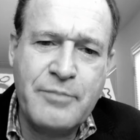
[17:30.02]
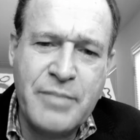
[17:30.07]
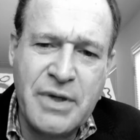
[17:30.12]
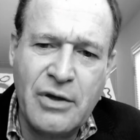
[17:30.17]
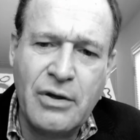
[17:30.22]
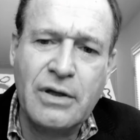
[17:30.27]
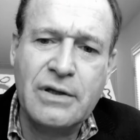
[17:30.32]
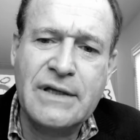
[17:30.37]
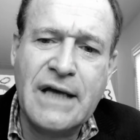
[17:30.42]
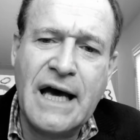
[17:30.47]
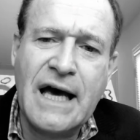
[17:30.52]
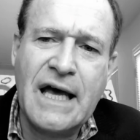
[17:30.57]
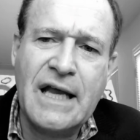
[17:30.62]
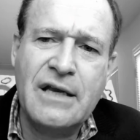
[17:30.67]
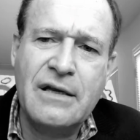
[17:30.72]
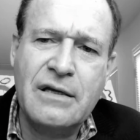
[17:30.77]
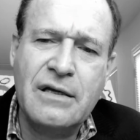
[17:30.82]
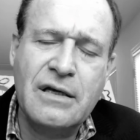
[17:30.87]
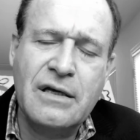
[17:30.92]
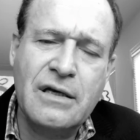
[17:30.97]
build
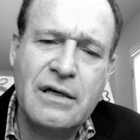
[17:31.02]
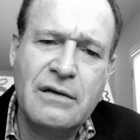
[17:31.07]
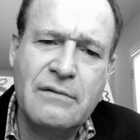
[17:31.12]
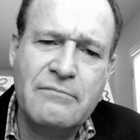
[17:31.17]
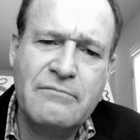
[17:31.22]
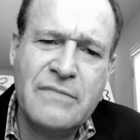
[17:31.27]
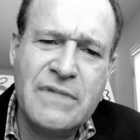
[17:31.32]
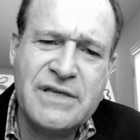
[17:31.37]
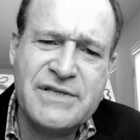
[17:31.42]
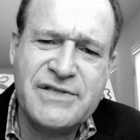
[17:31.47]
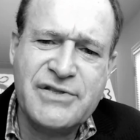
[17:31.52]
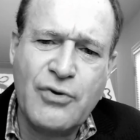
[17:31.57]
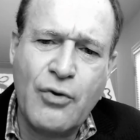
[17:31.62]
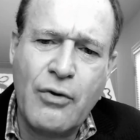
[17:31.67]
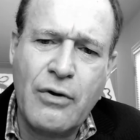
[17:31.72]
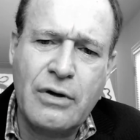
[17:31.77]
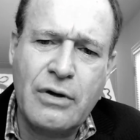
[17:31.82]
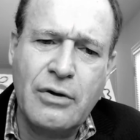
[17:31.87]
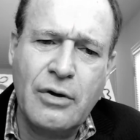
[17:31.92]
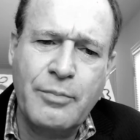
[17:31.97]
on
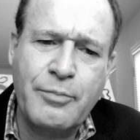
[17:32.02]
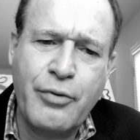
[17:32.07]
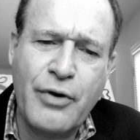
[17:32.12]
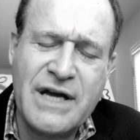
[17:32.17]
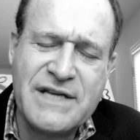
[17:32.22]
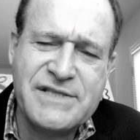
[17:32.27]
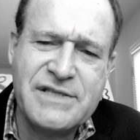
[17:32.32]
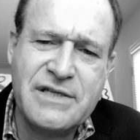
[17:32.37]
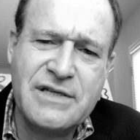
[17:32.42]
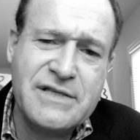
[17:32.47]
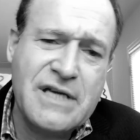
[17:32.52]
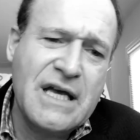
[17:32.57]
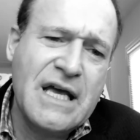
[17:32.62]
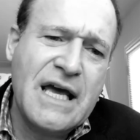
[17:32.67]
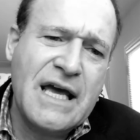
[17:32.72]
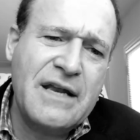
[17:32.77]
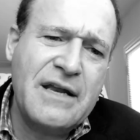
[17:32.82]
historical precedent.